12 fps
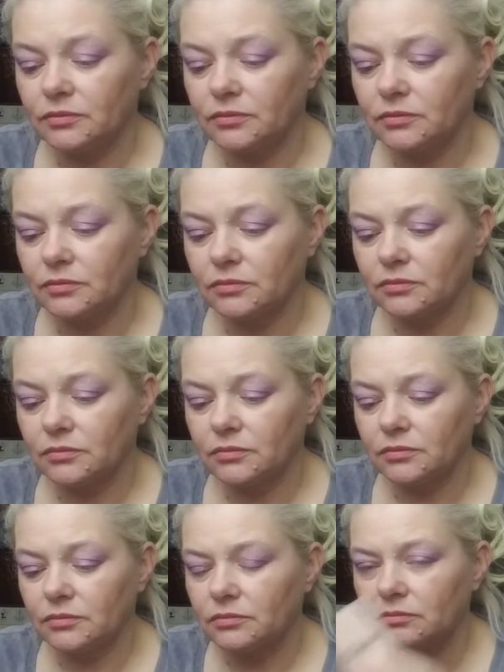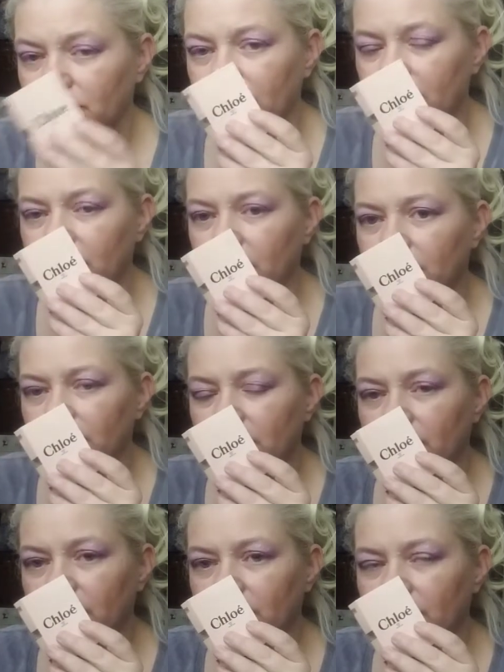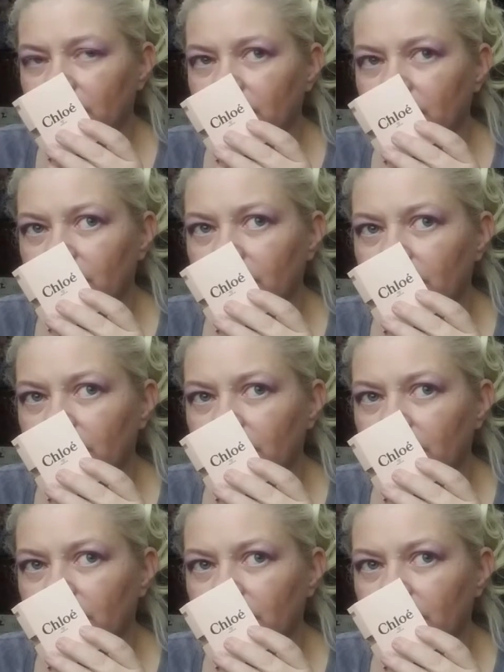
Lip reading: Nobody speaks.